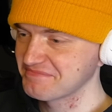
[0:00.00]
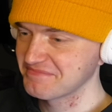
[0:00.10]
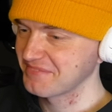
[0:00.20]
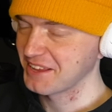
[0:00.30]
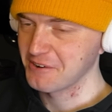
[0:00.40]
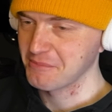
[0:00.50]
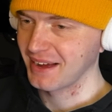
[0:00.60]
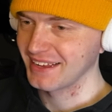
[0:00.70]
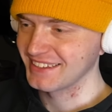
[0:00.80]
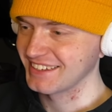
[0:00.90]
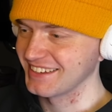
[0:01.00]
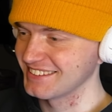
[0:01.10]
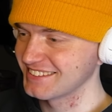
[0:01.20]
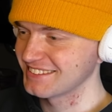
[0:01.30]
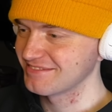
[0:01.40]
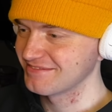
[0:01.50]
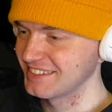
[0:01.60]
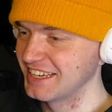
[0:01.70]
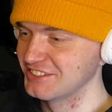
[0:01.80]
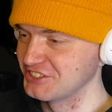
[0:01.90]
No, my god.
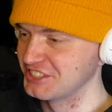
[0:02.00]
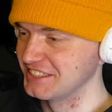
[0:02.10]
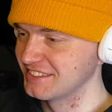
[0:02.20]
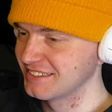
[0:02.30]
He's a cheat.